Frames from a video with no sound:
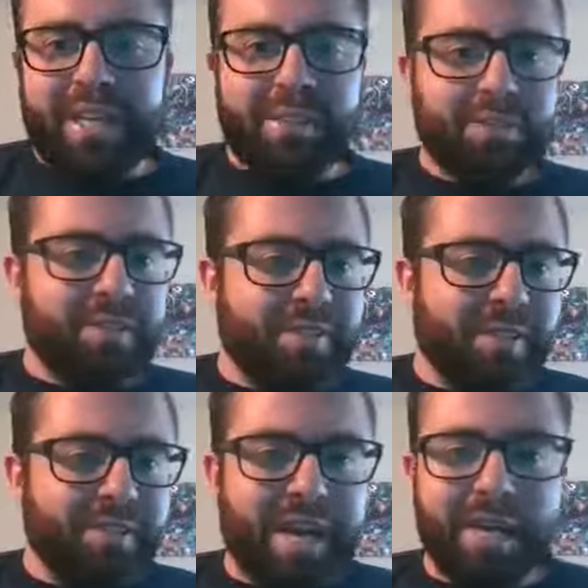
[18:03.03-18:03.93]
and it was, you
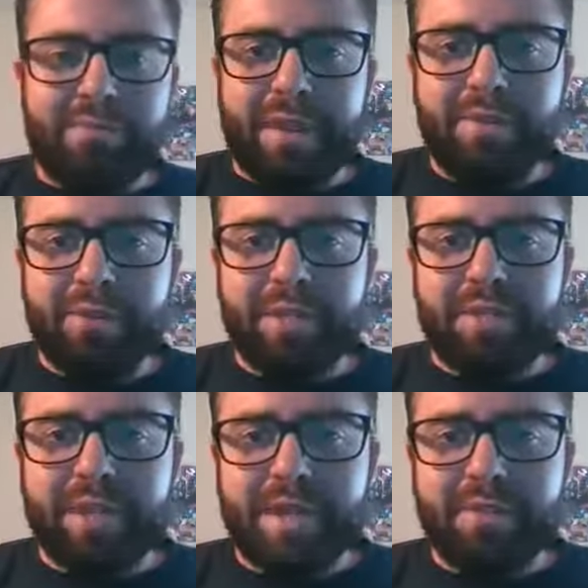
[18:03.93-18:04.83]
know, 95 degrees
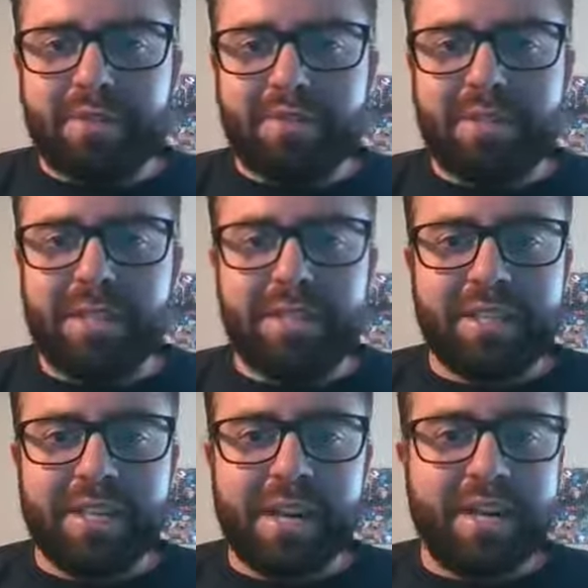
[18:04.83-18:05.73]
out and sunny
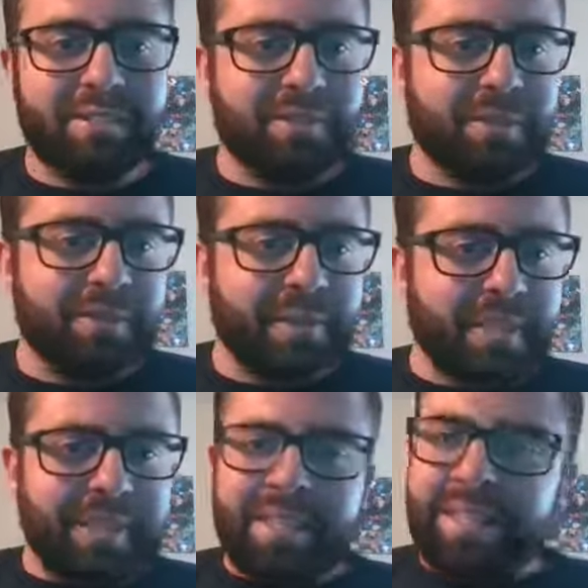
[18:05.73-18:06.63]
and hot, so
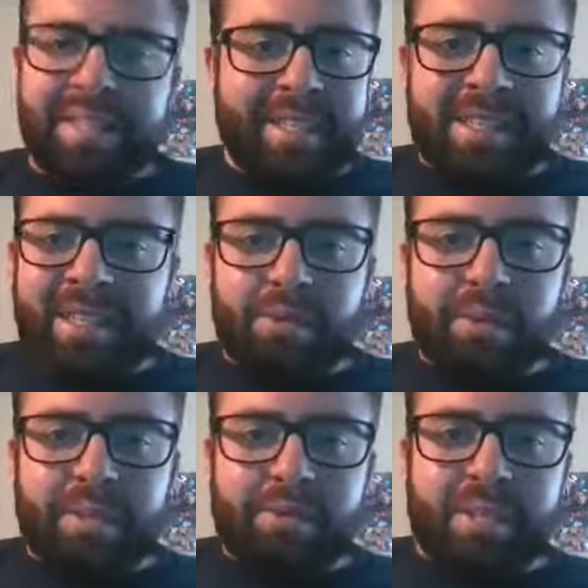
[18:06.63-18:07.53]
it,
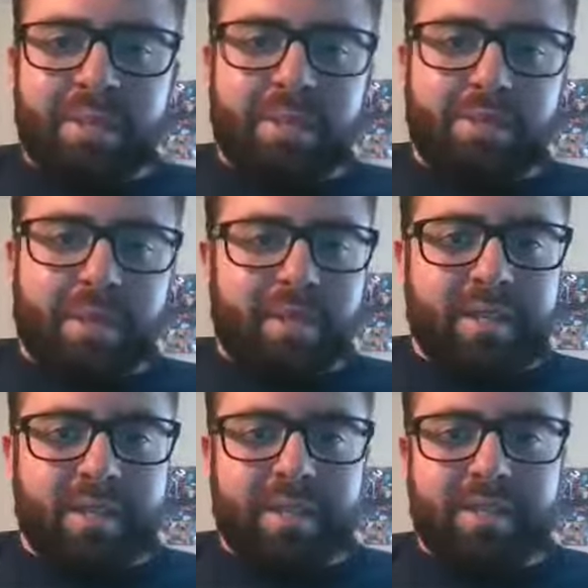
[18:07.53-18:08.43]
it was something, but you
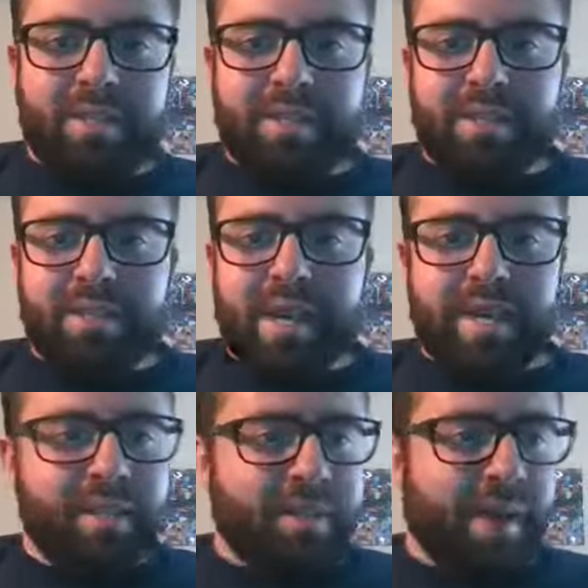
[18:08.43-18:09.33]
know, that's kind
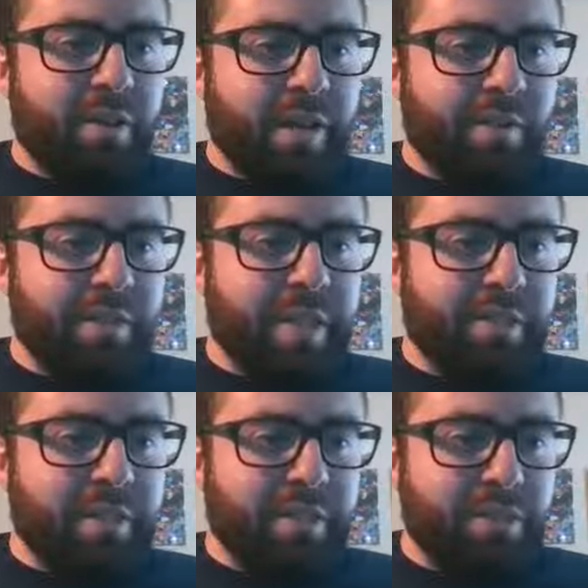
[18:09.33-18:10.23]
of how live
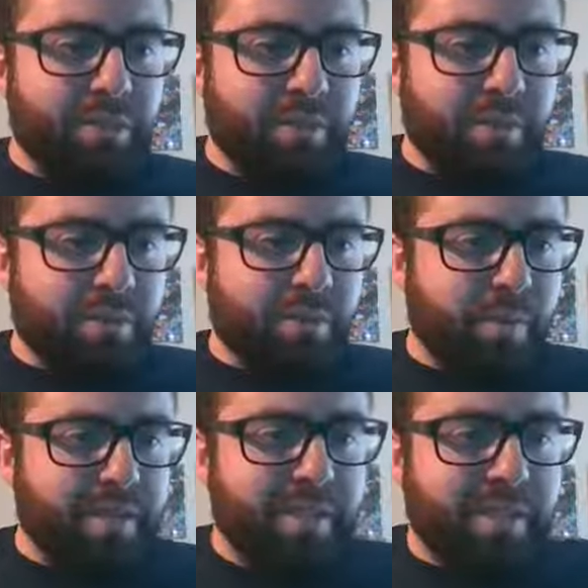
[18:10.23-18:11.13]
entertainment is what
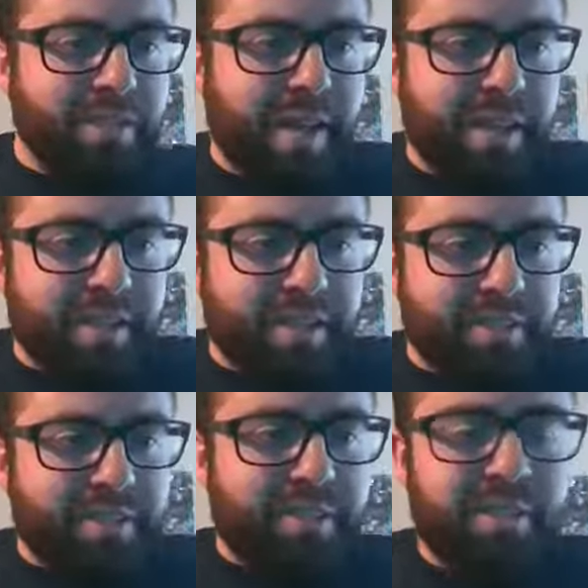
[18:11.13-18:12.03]
makes it exciting
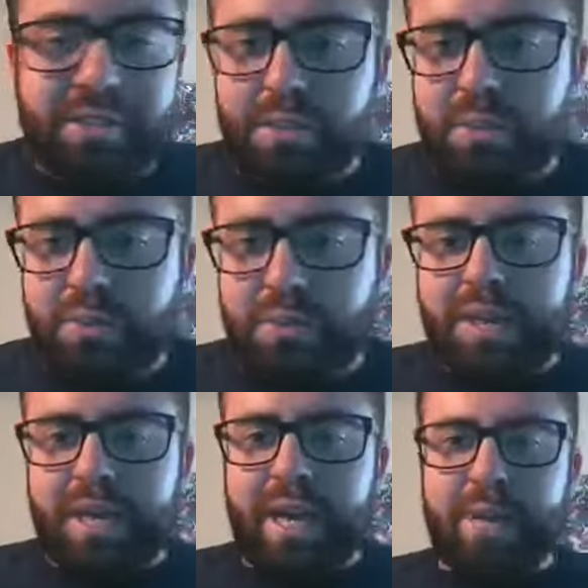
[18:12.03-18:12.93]
is you just don't know what's
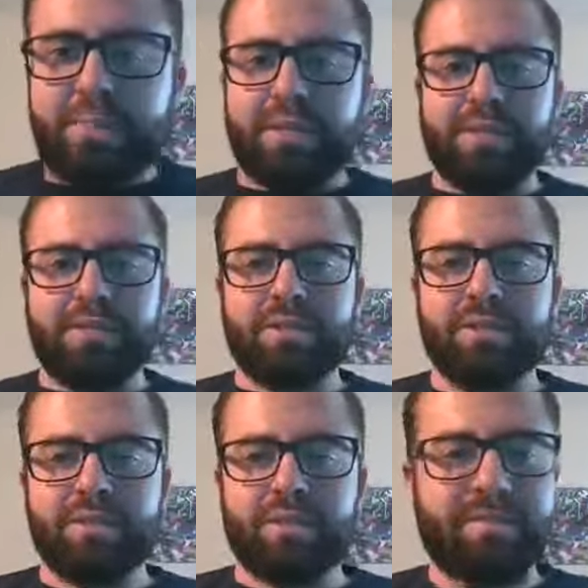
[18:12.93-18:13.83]
going to happen and you
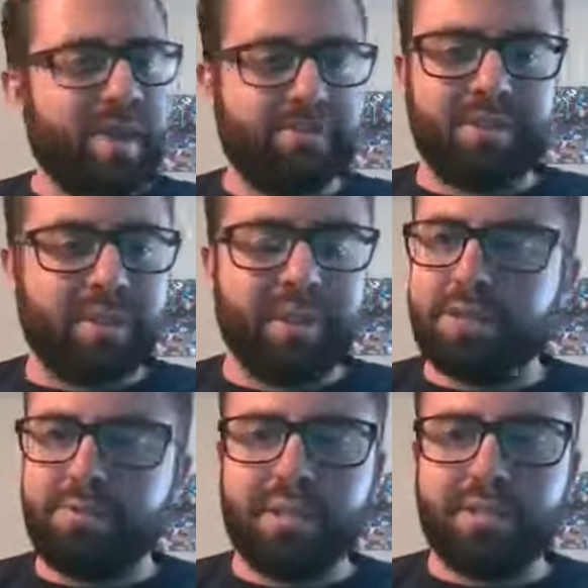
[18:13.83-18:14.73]
just have to think on
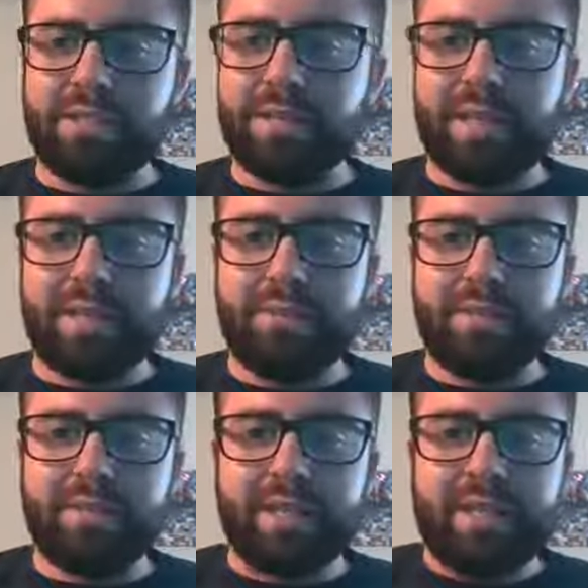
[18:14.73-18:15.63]
your feet sometimes.
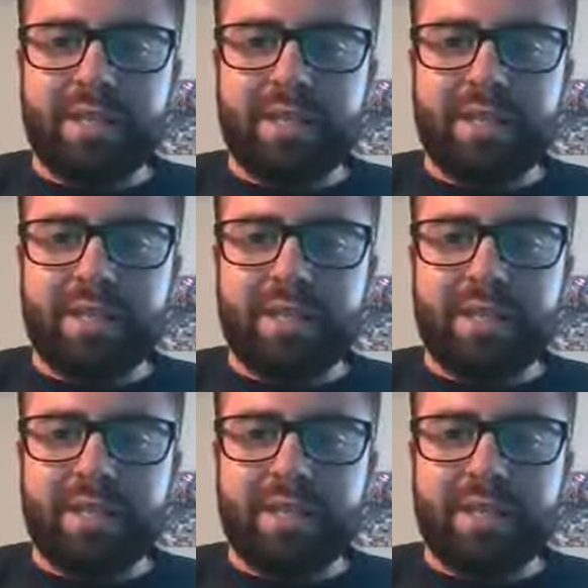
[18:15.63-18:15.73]
And,